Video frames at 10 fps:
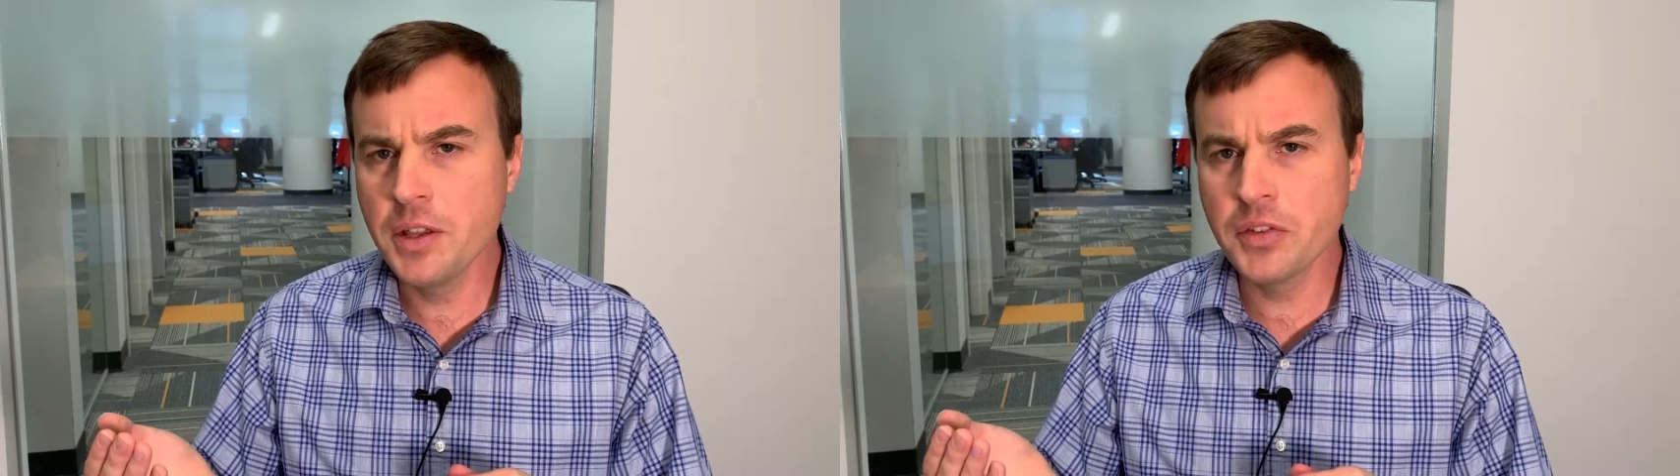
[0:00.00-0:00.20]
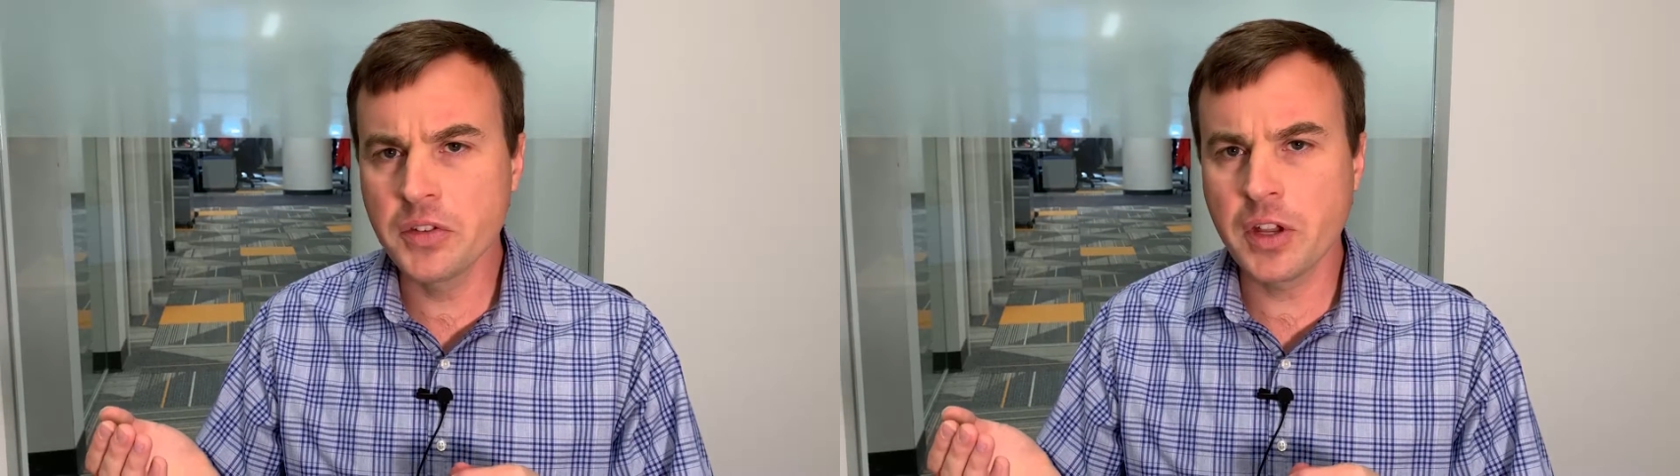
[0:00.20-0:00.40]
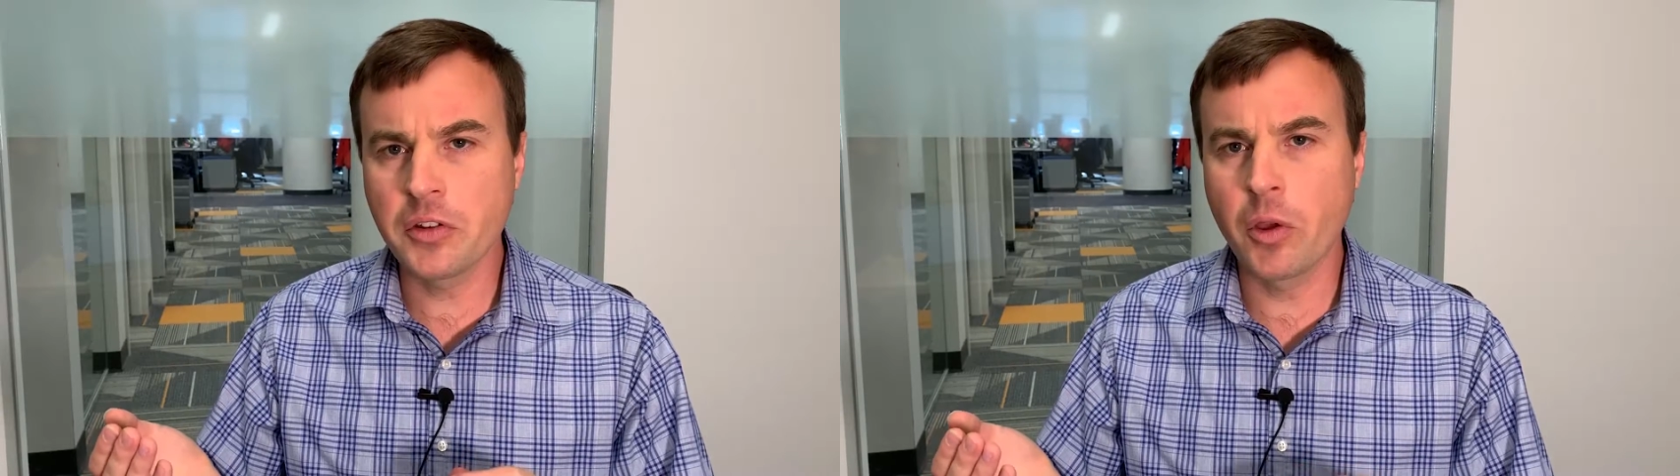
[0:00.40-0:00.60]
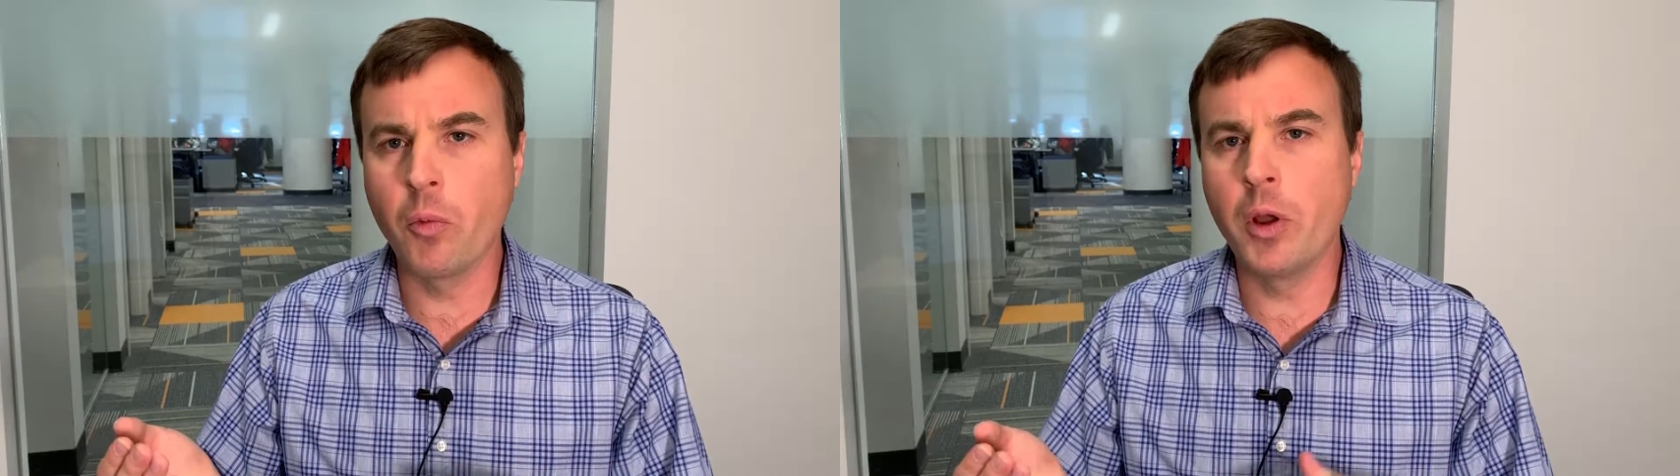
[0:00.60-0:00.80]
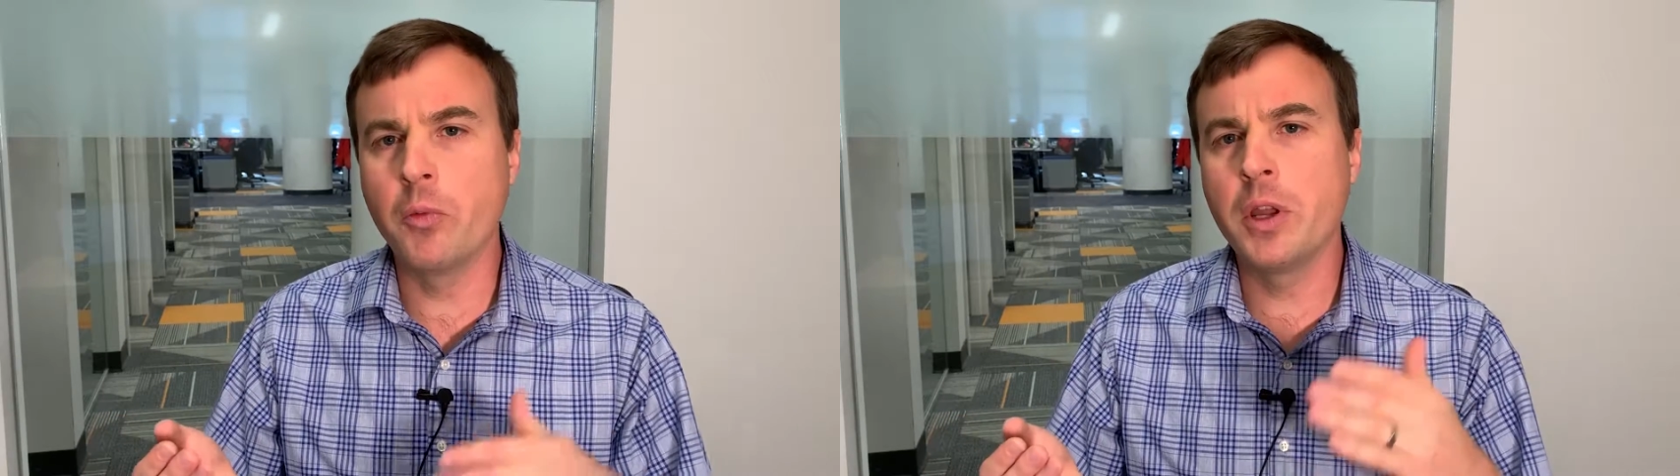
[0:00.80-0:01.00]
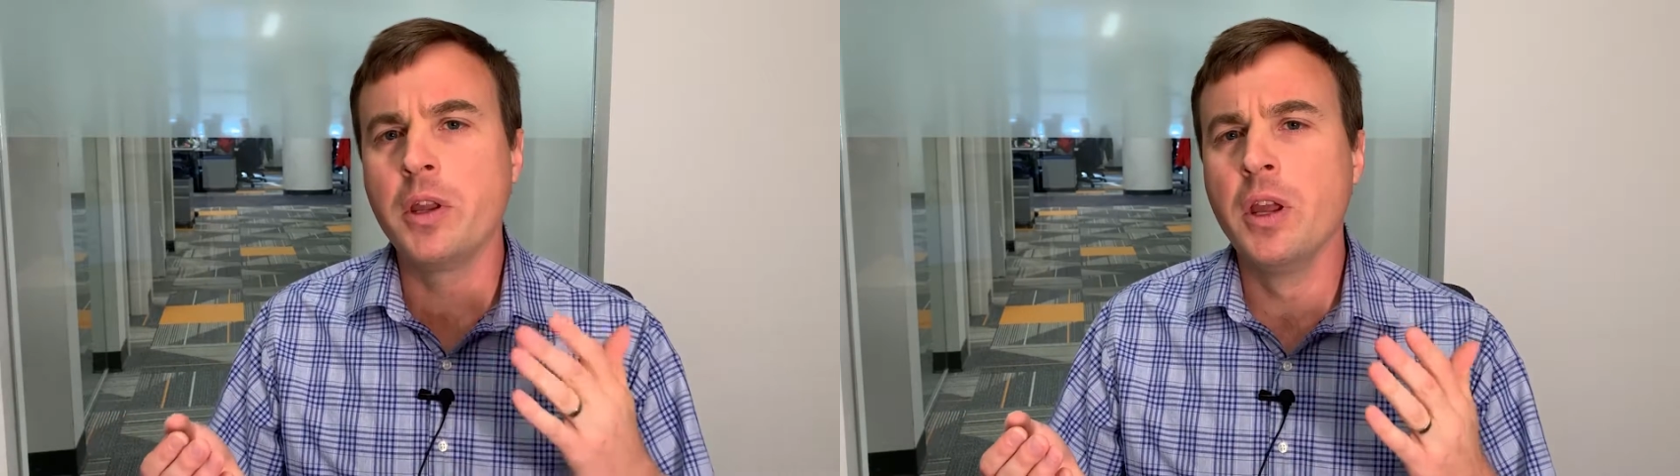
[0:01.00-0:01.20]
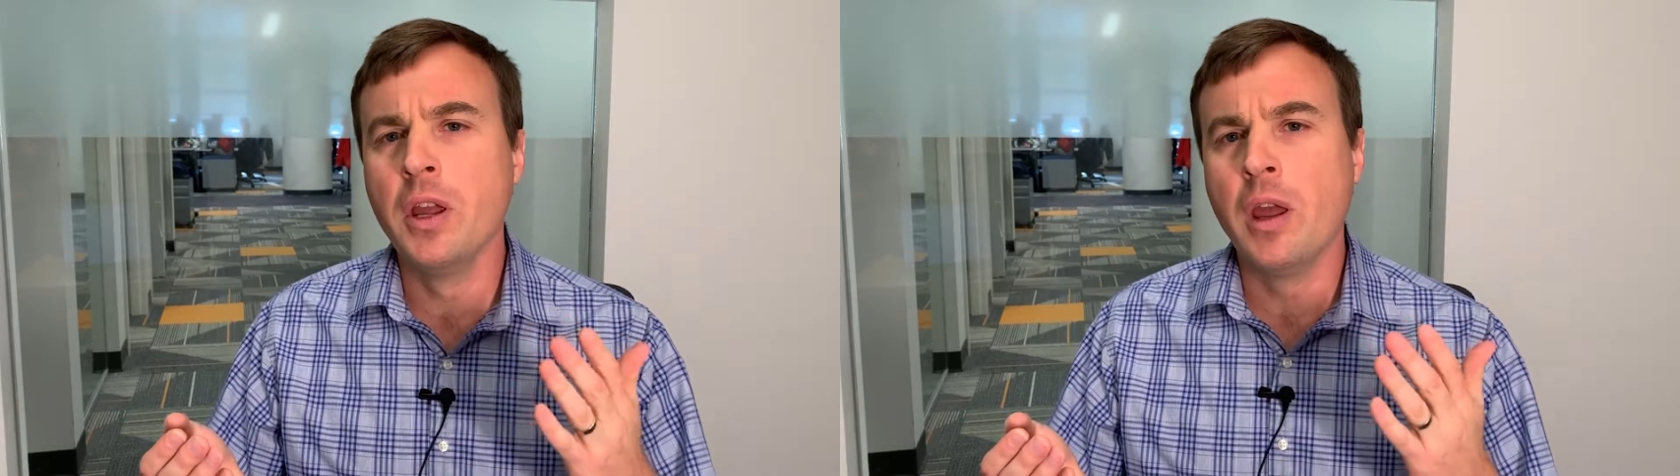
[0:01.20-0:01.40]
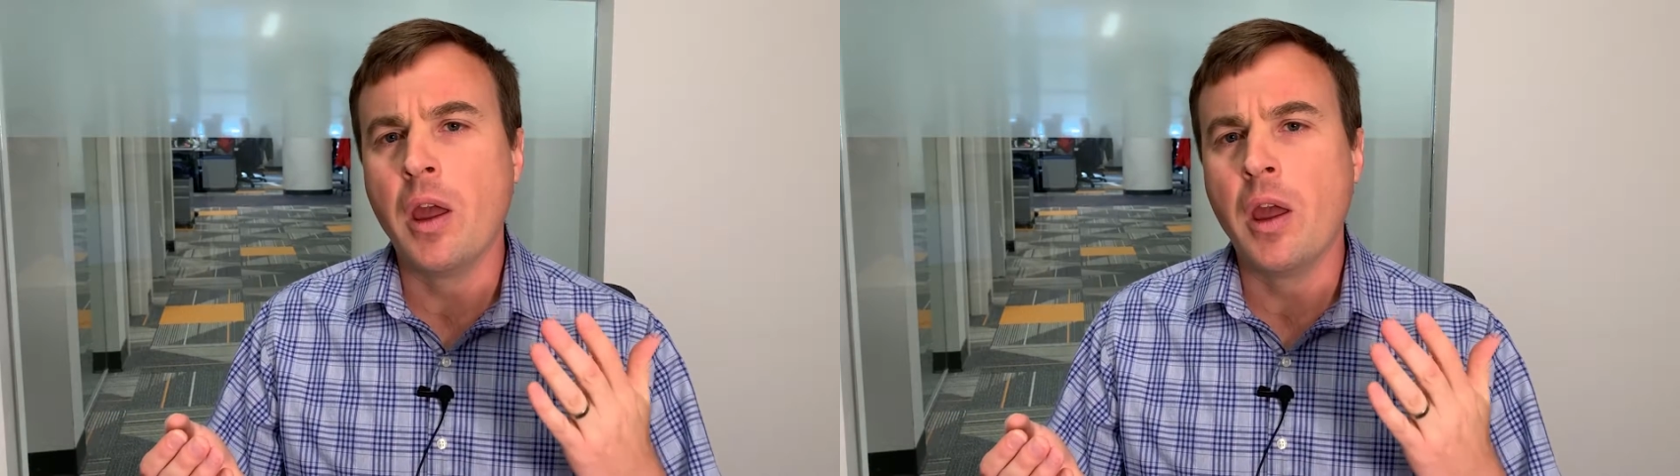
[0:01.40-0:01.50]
And so essentially when we